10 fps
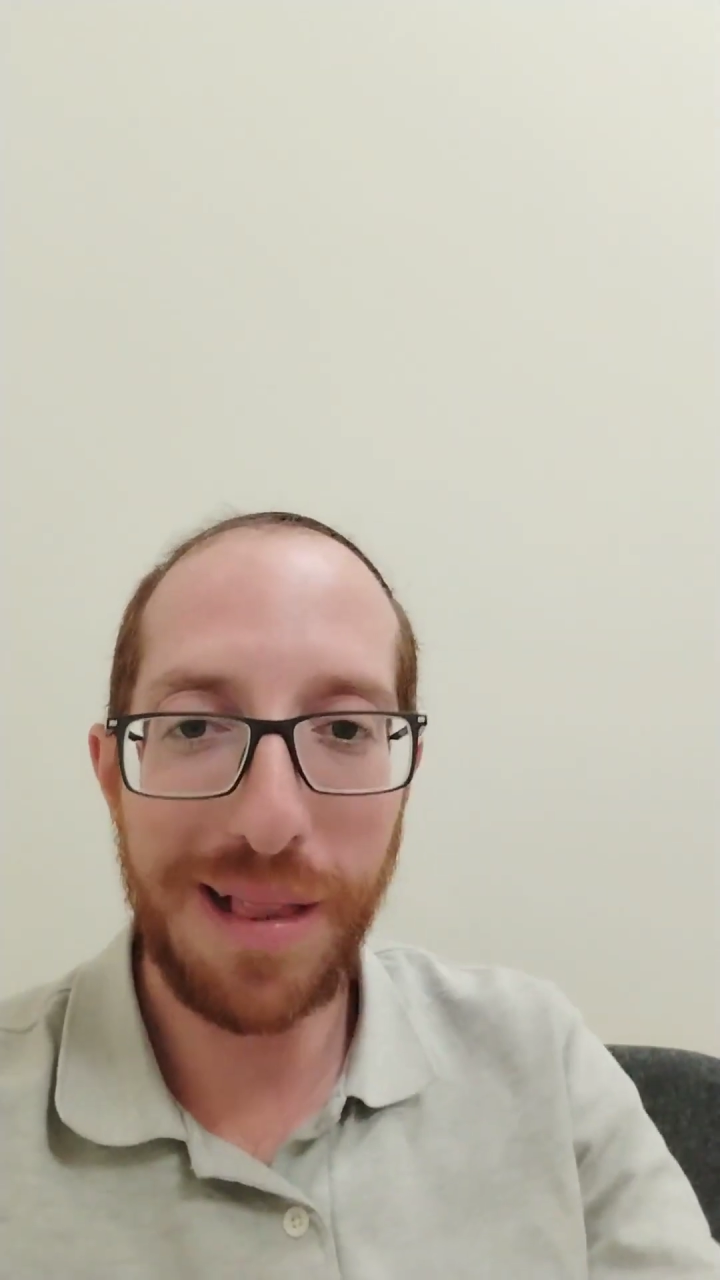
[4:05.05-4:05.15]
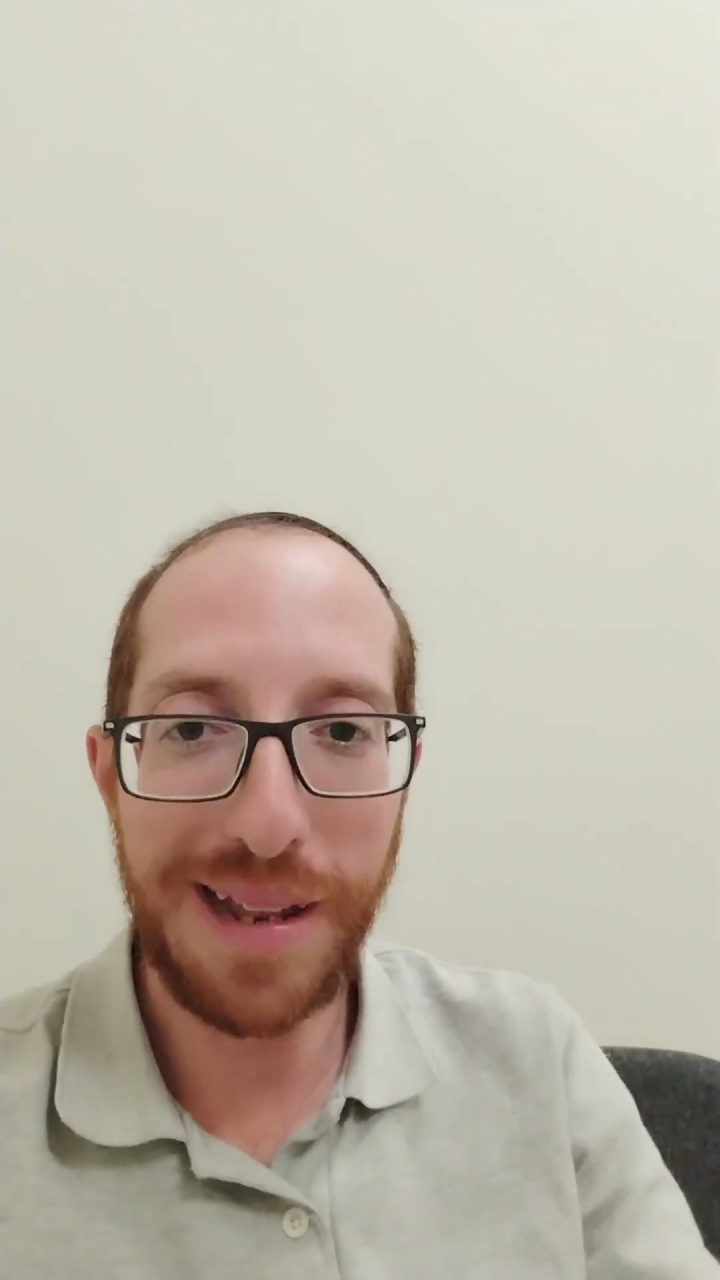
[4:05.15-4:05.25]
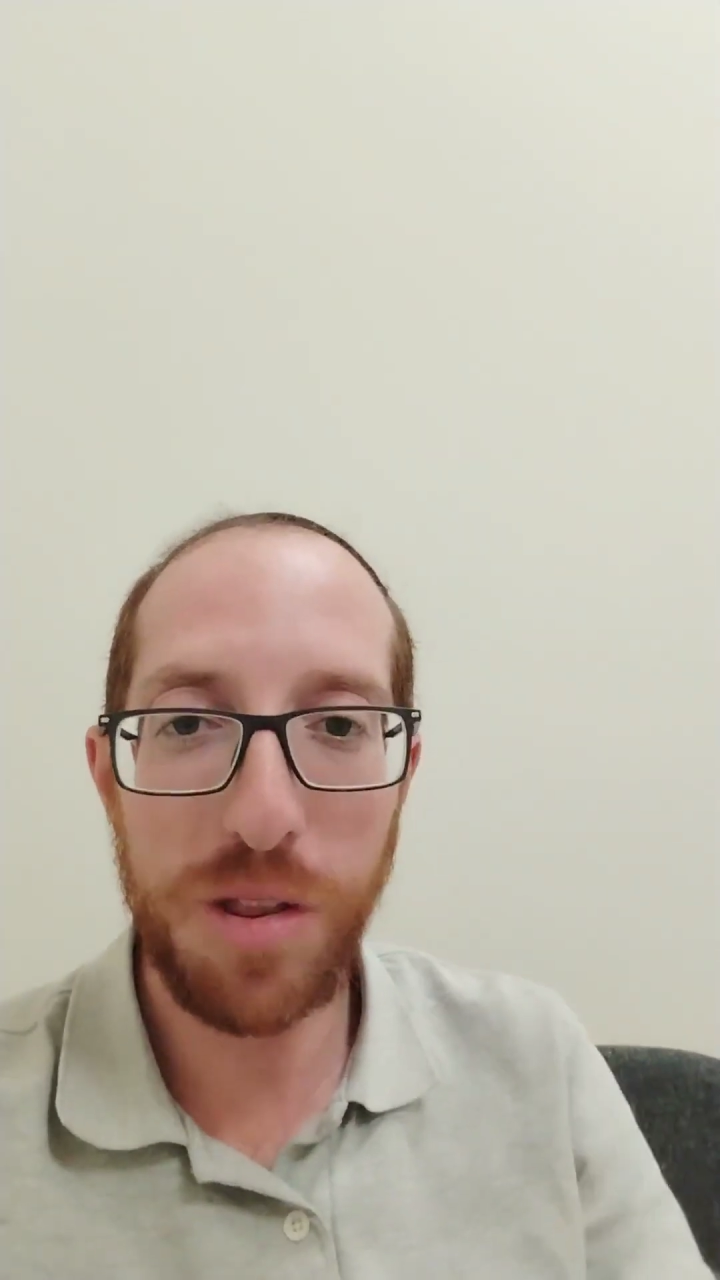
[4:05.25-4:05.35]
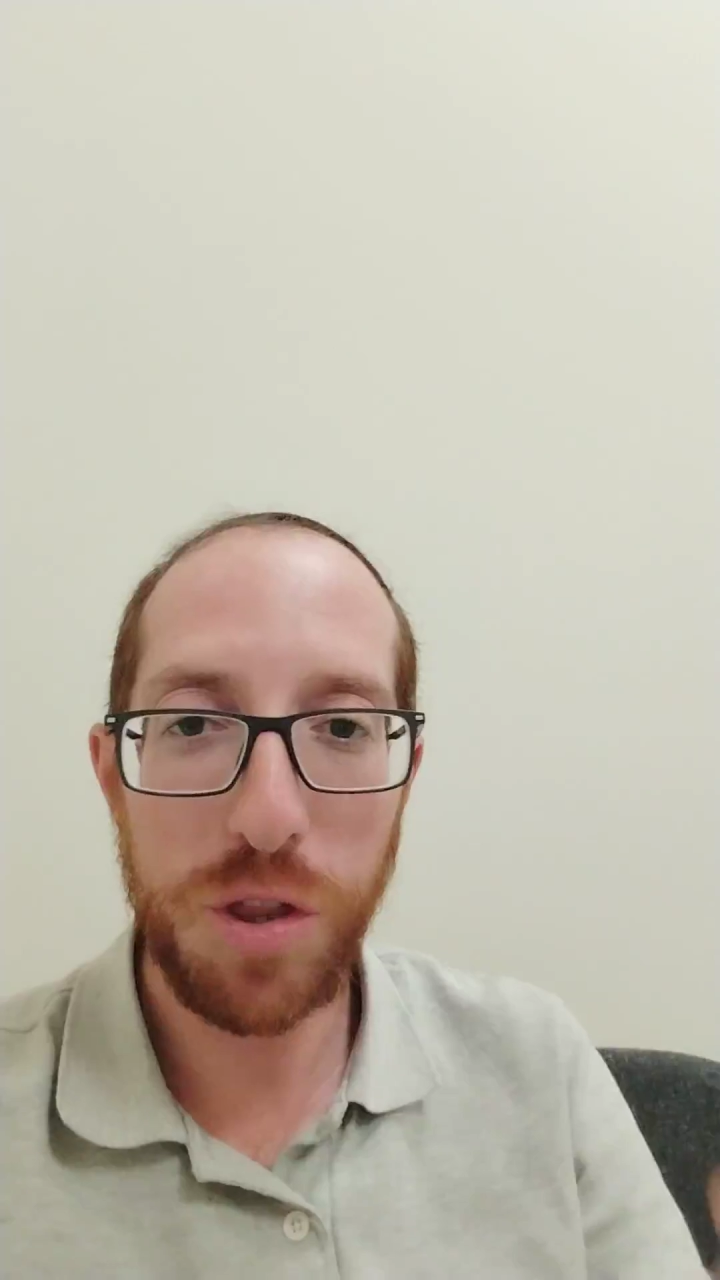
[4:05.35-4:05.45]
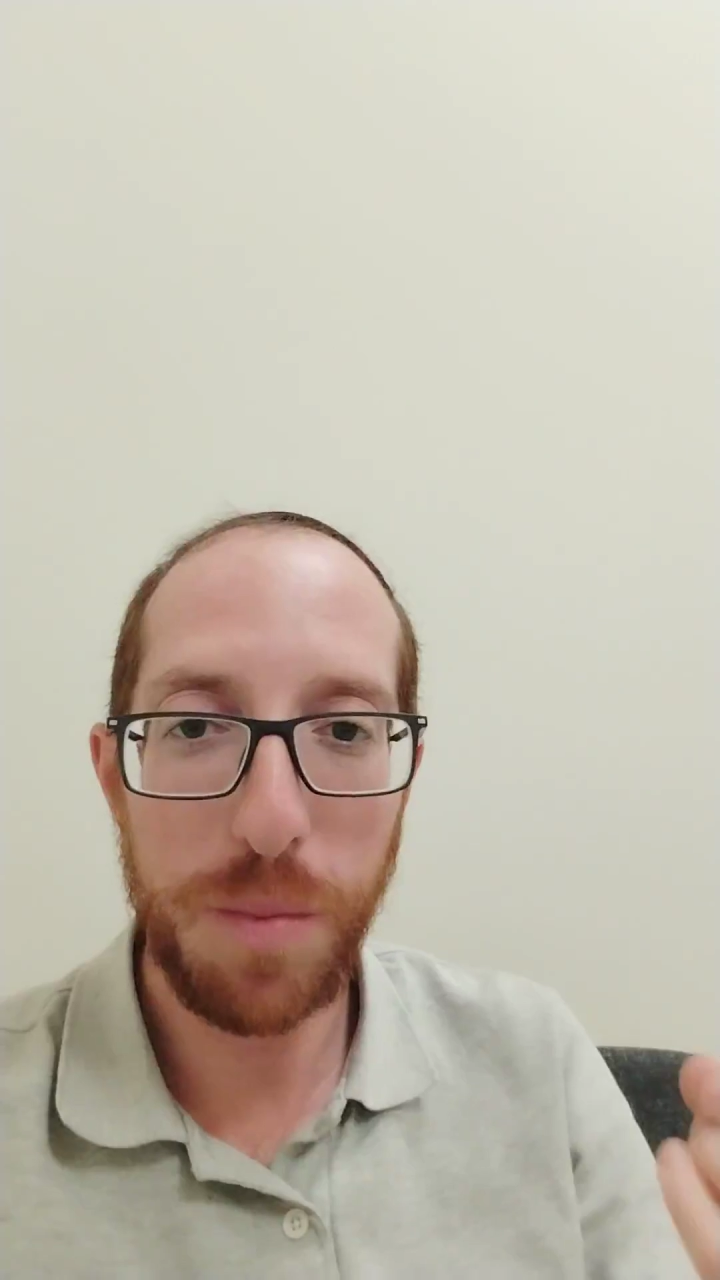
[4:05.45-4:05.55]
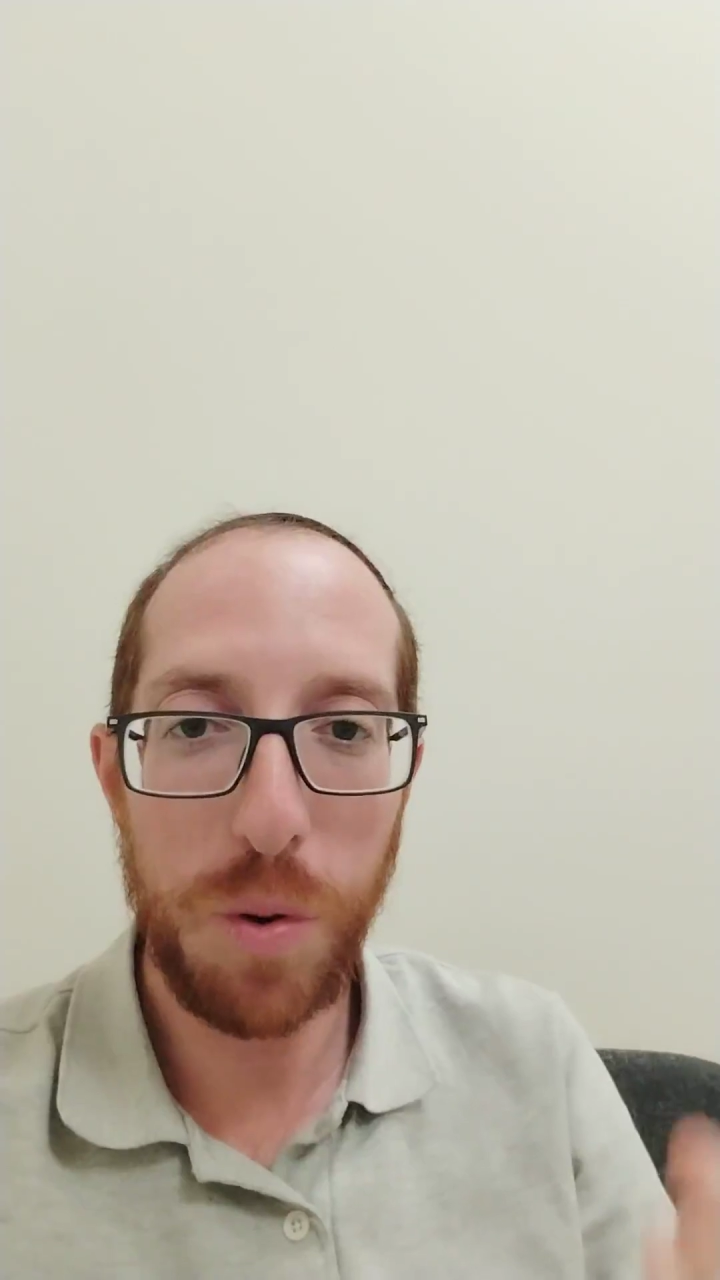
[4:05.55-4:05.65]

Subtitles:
leadership